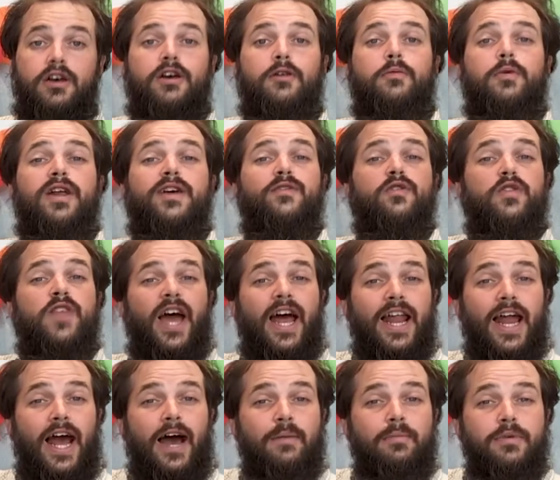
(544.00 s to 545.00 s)
And whenever that
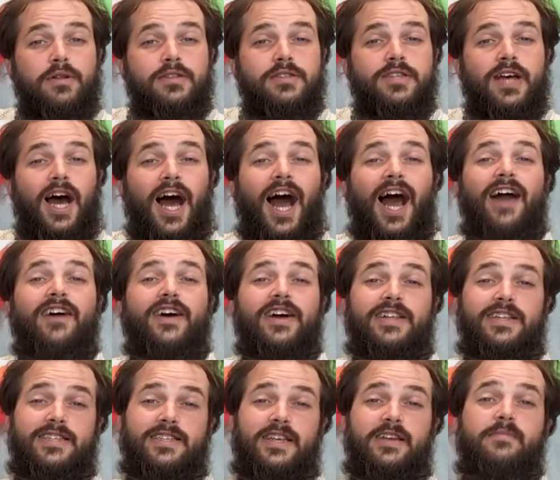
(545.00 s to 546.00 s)
happens, I like
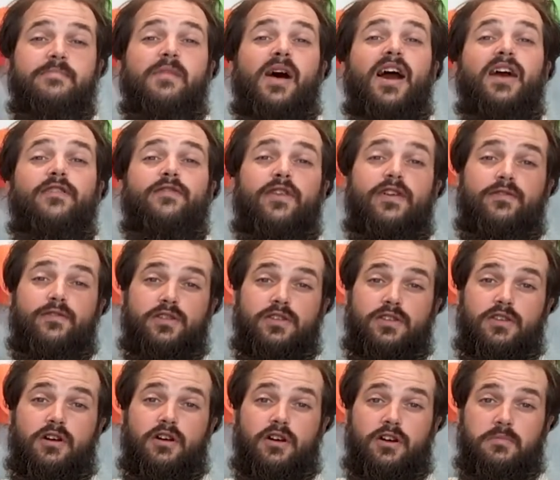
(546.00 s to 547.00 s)
to sing my favorite
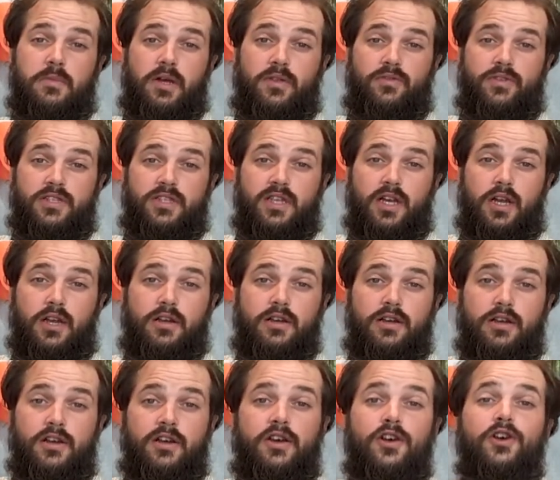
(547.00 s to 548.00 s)
song about the sun
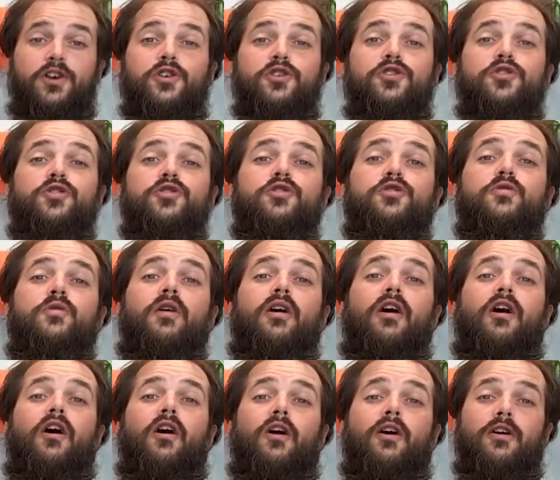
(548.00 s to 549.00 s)
You
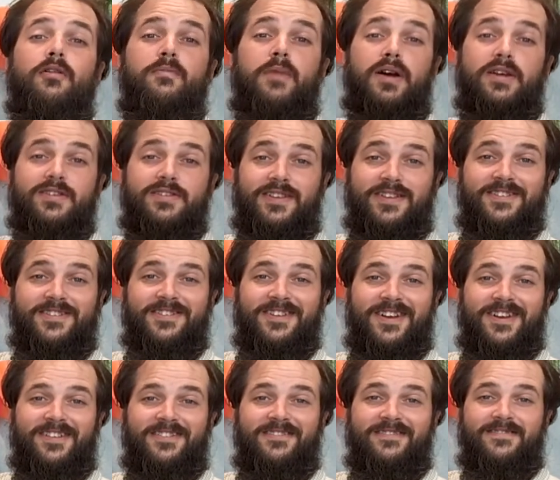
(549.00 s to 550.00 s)
Are My
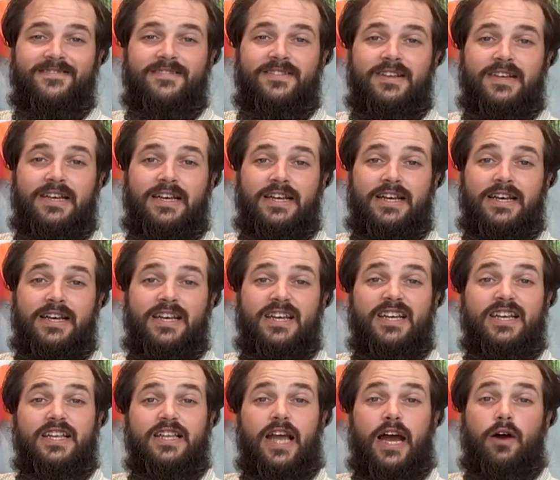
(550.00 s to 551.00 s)
Sunshine.
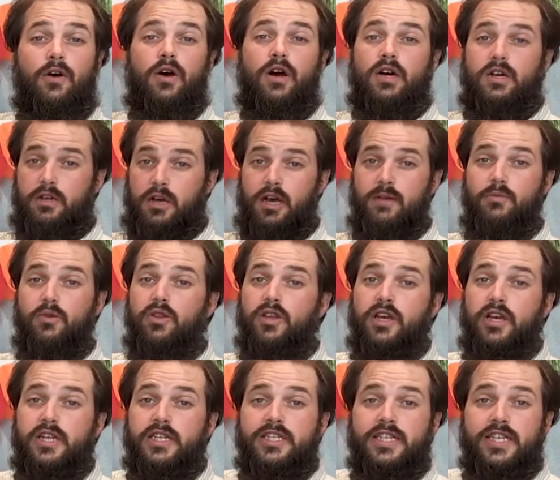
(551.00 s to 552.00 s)
Now, I'm only
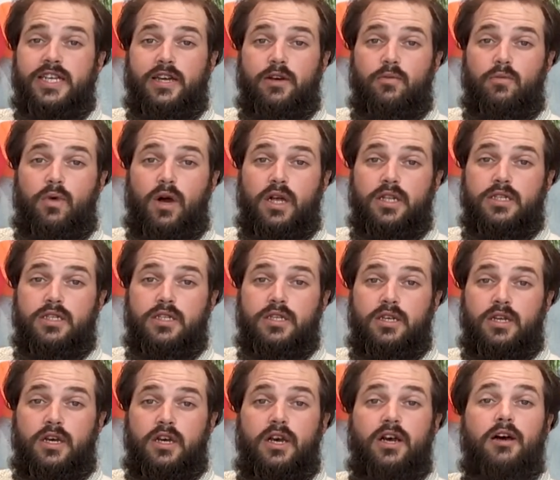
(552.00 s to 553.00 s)
going to sing it once,
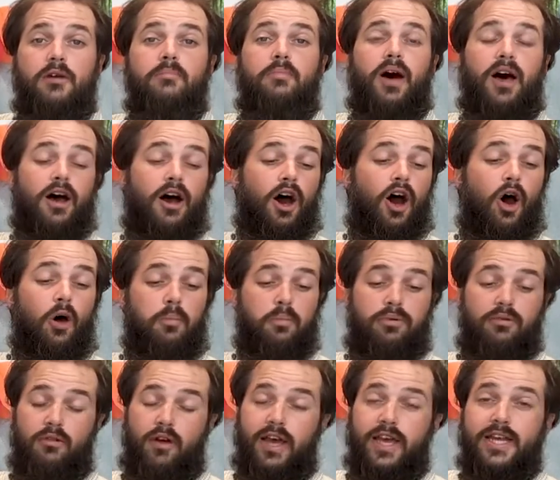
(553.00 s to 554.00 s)
but I'll
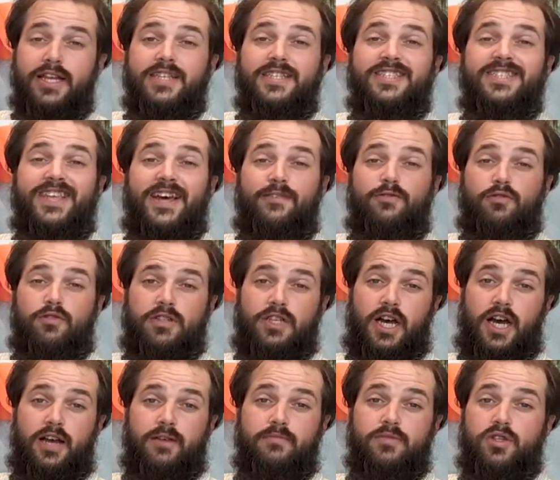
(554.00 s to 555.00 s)
play it several
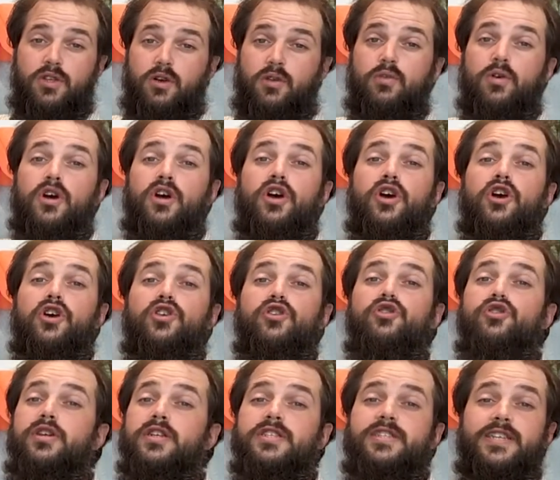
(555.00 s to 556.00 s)
times, so
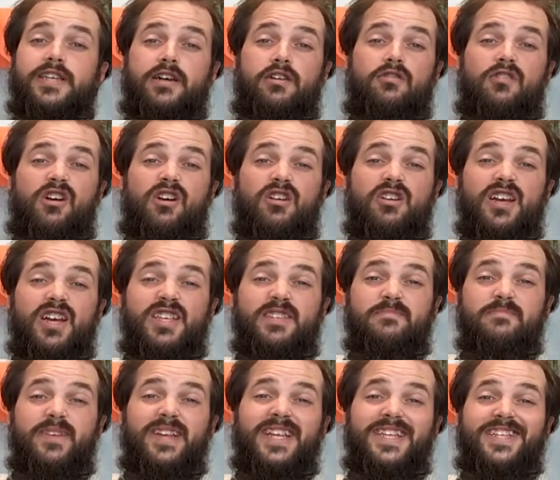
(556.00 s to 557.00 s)
you can sing along as
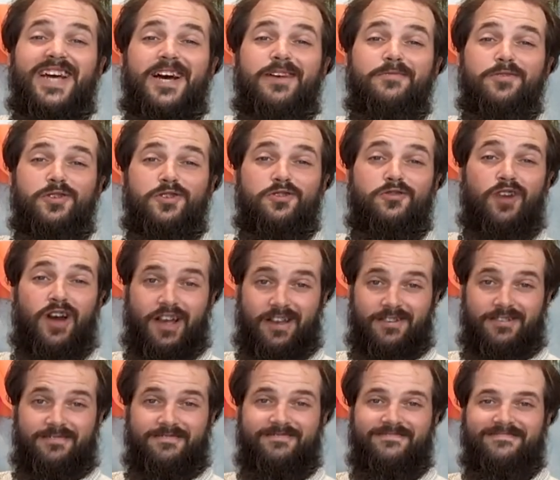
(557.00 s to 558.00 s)
many times as you like.
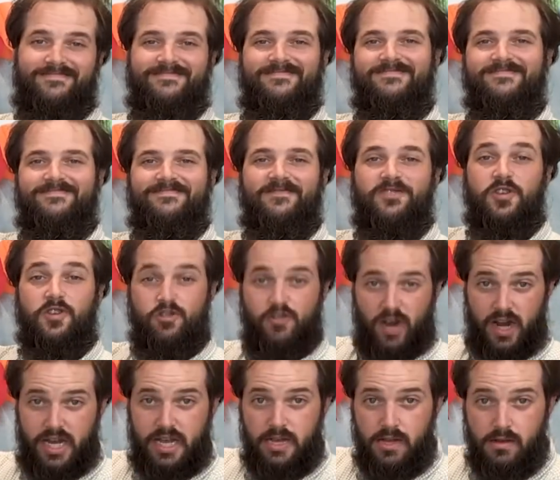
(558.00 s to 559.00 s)
You
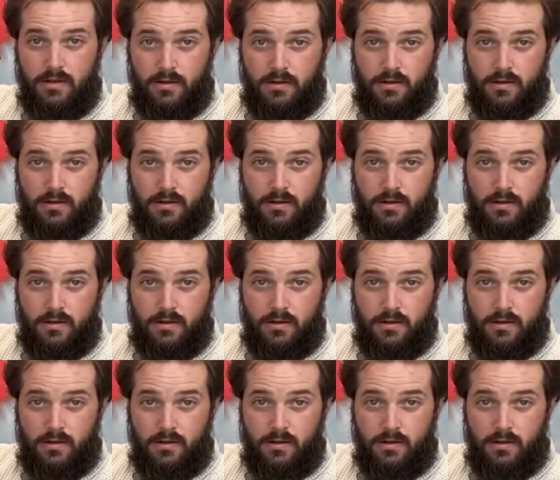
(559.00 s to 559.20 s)
ready?